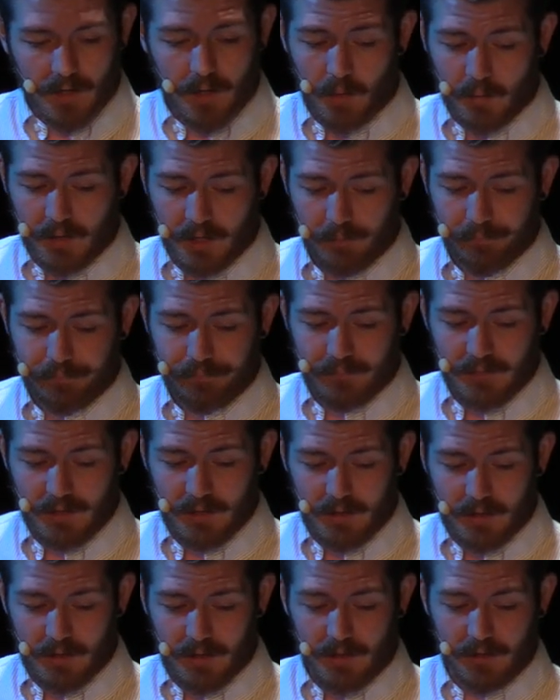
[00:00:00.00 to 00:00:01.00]
Okay
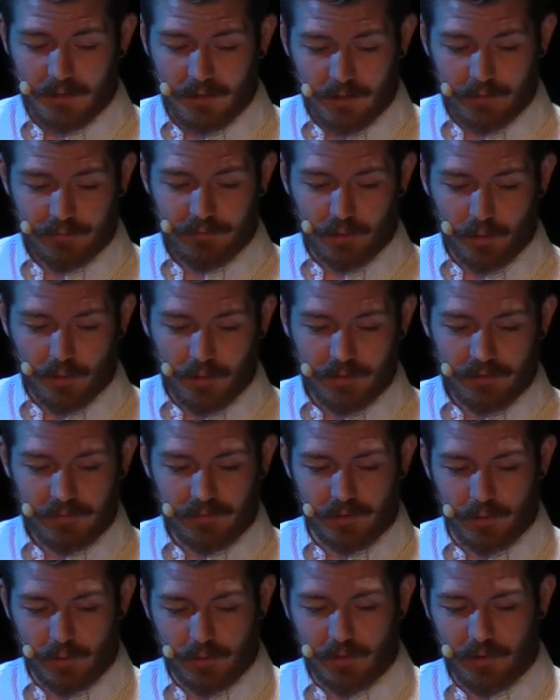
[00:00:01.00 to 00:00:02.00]
a lot of talk,
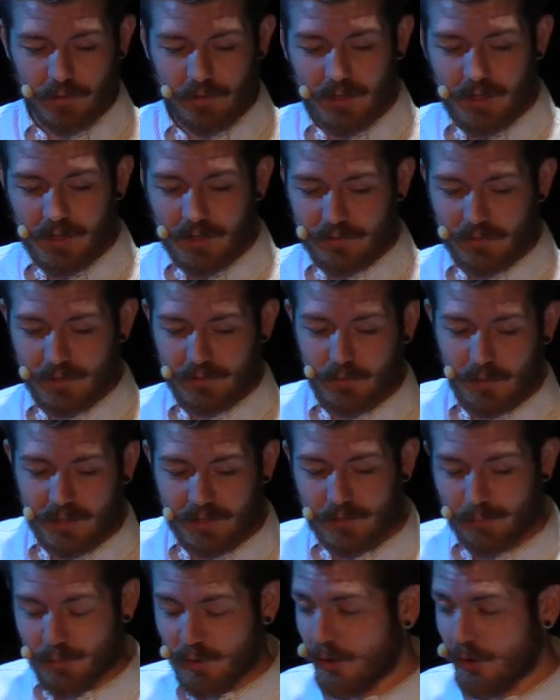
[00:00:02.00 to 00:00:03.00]
no code. So let's look at some